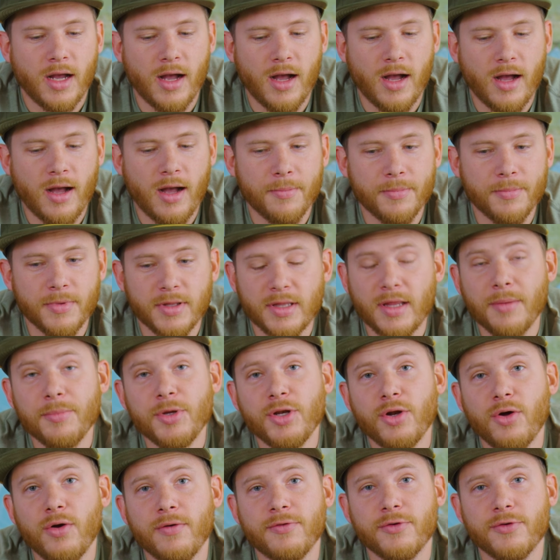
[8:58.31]
And let me
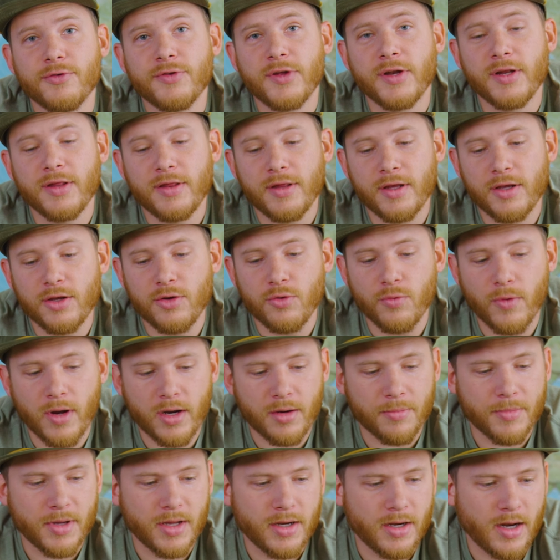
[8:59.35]
know if there's anything you
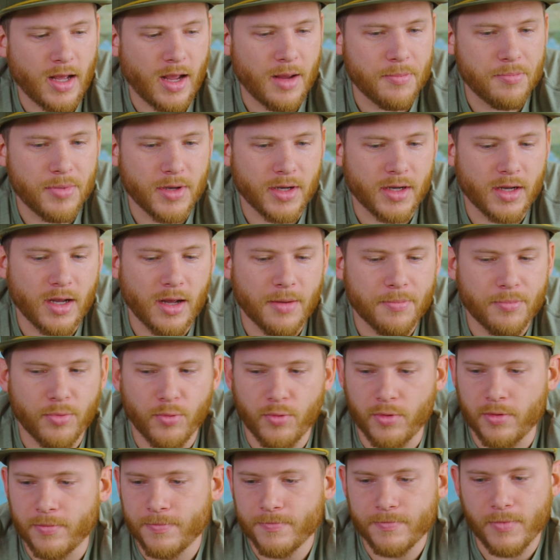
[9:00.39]
recommend I pick up
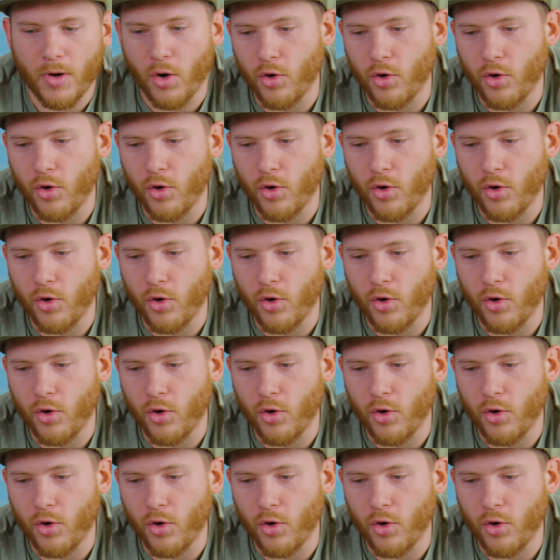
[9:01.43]
or